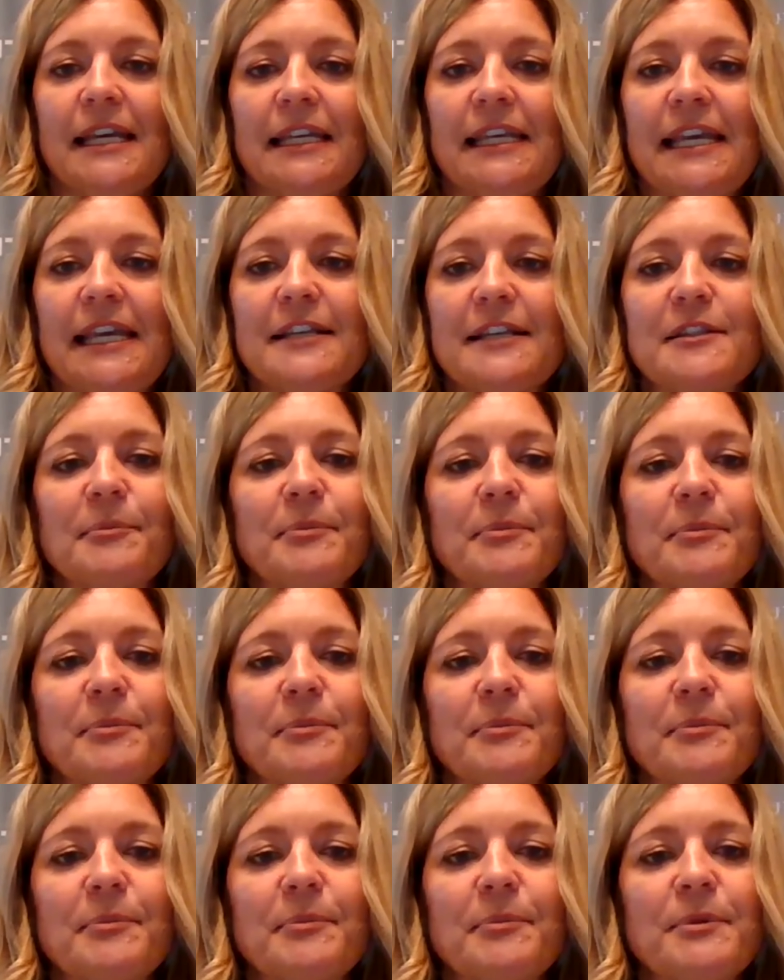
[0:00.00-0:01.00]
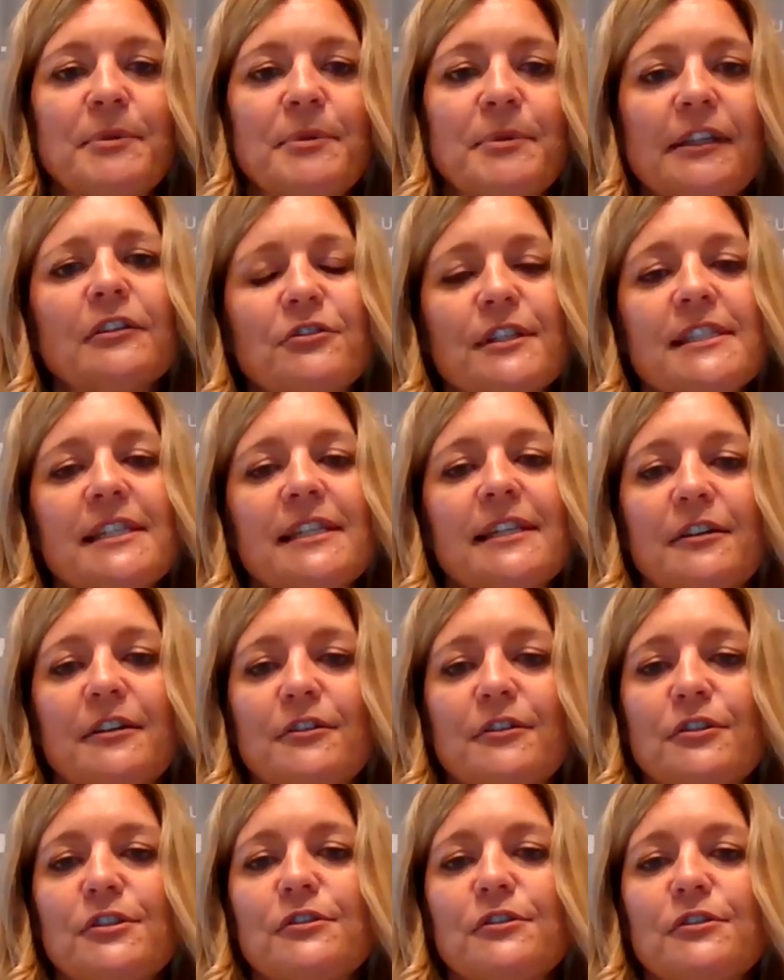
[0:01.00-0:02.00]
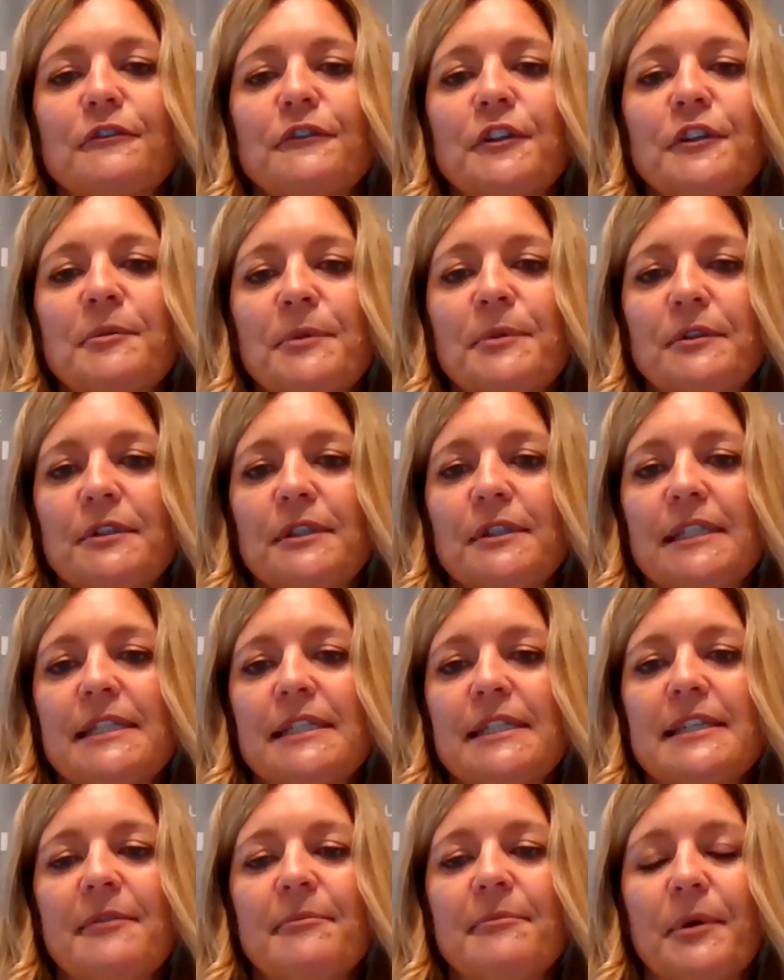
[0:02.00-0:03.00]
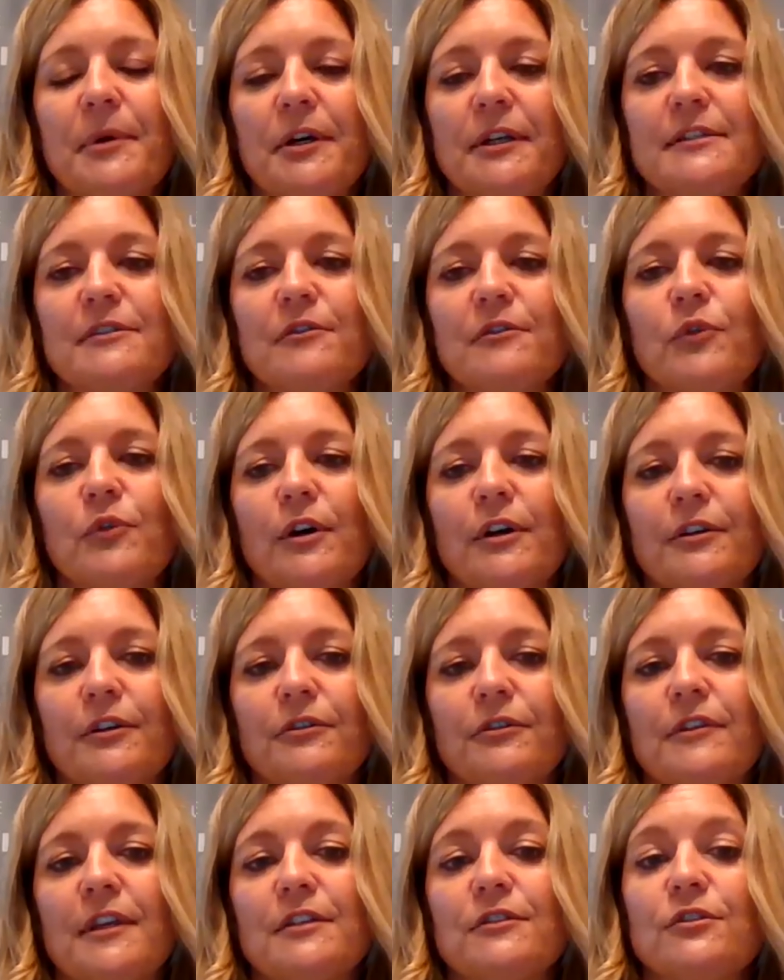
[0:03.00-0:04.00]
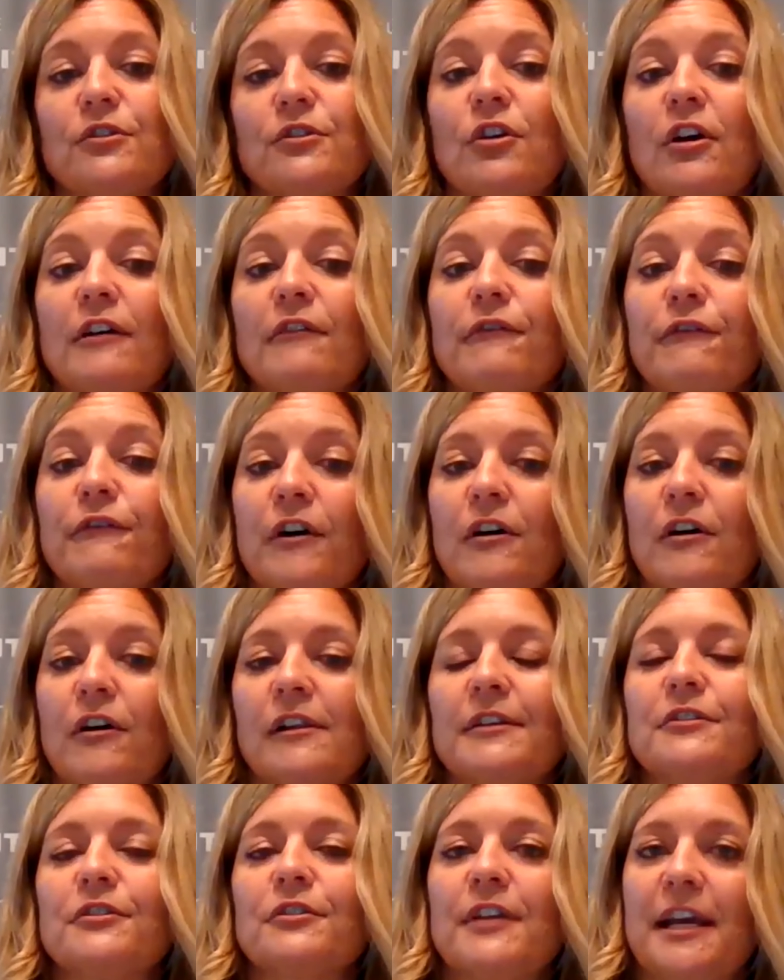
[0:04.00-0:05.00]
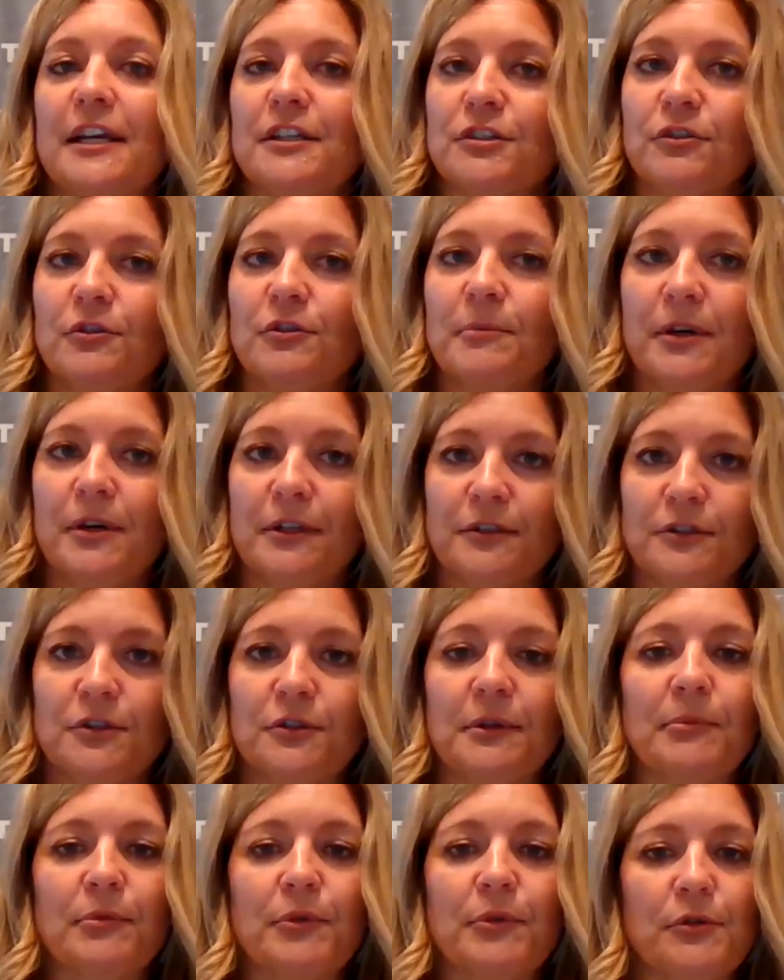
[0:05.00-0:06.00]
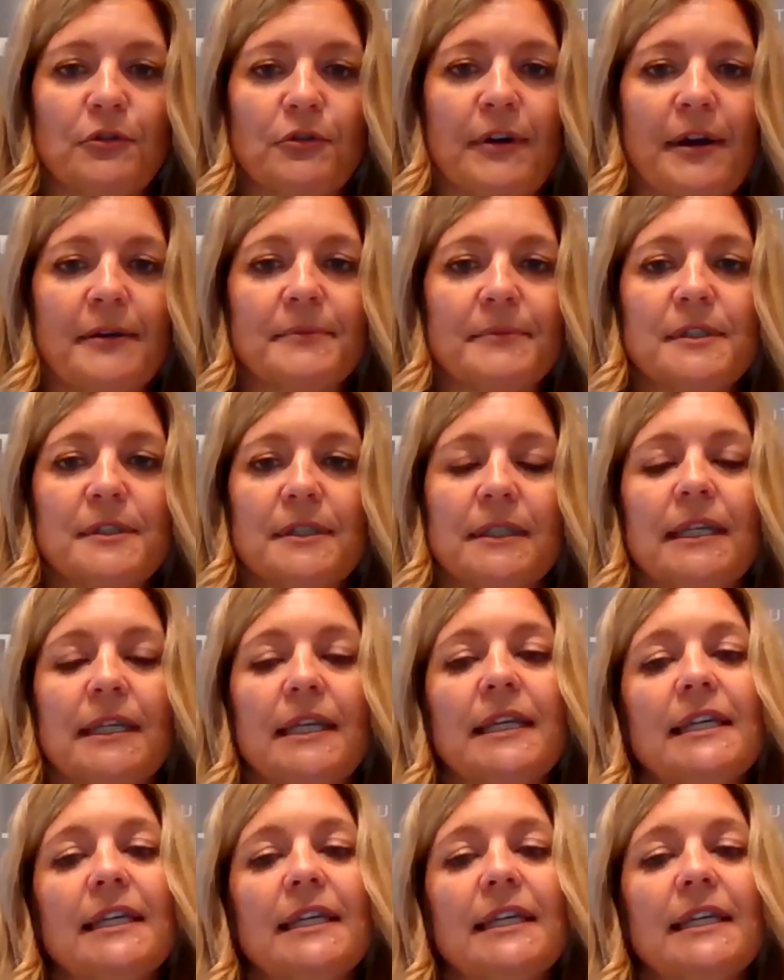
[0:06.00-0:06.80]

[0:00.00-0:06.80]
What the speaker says: He has a particular interest in underserved communities and bodies of water that do not fall under national monitoring programs.